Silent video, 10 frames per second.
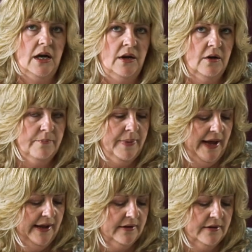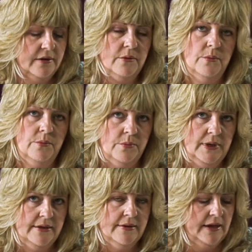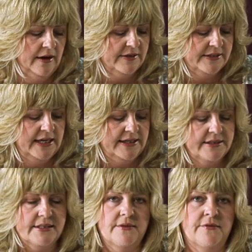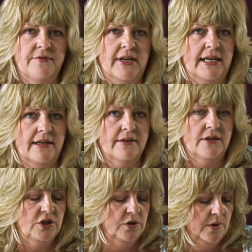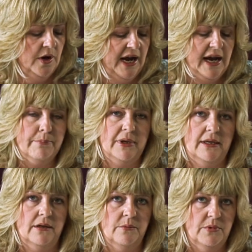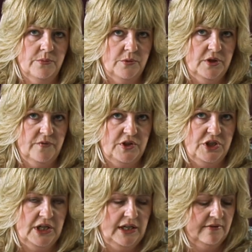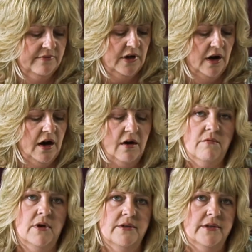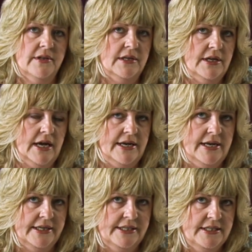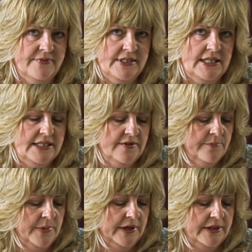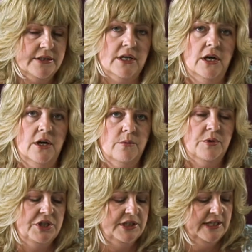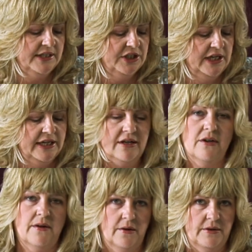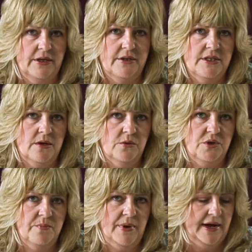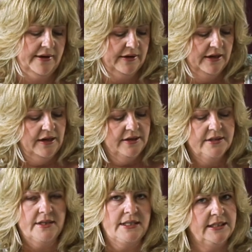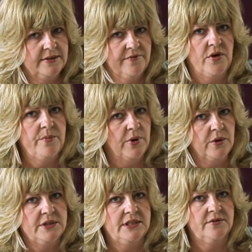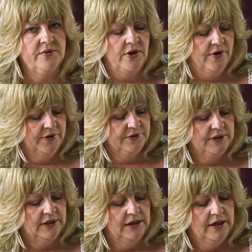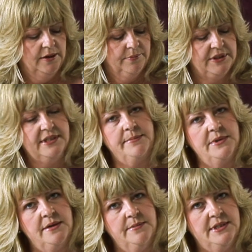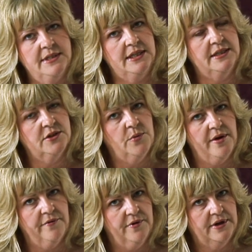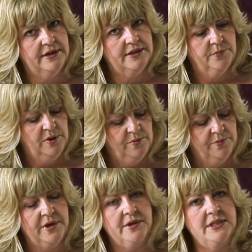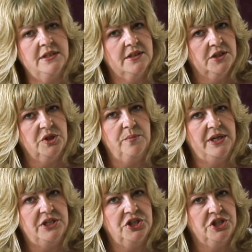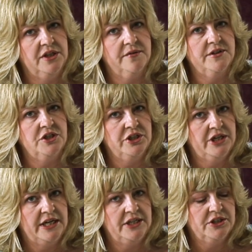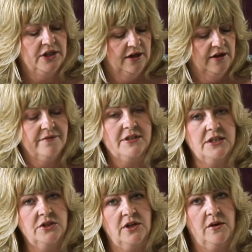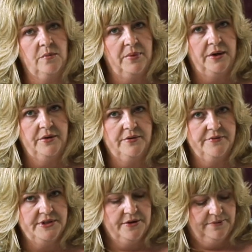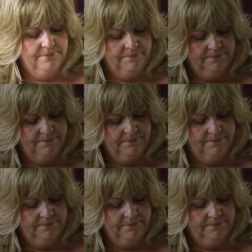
Look back with a sense of feeling that you are happy with what you've achieved, rather than a negative state of mind, which is actually only going to hold you back. So this is a very positive card, but sometimes is seen as quite frightening to people because it's such a major shift and change for such a long period of time.